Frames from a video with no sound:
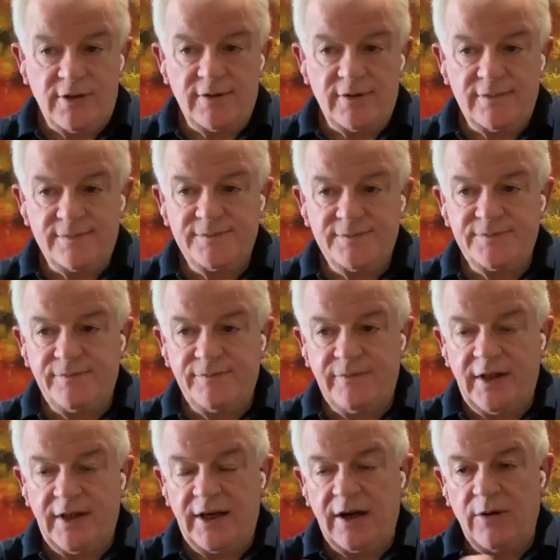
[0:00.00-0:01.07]
that water
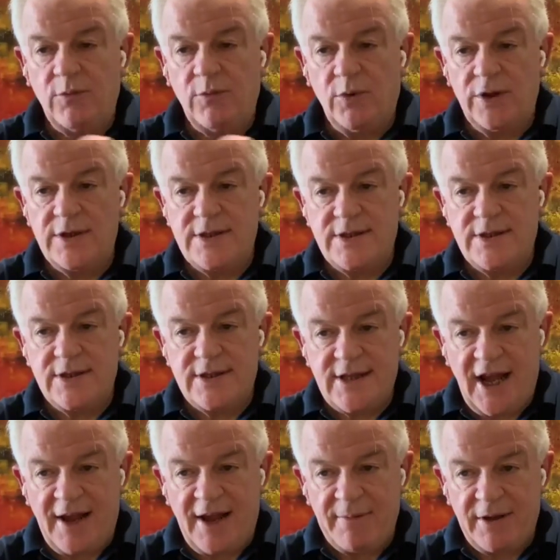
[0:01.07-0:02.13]
captured?
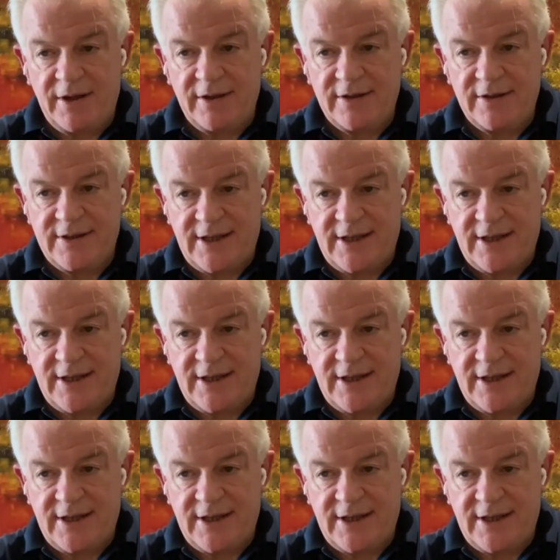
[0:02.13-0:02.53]
You know, what is the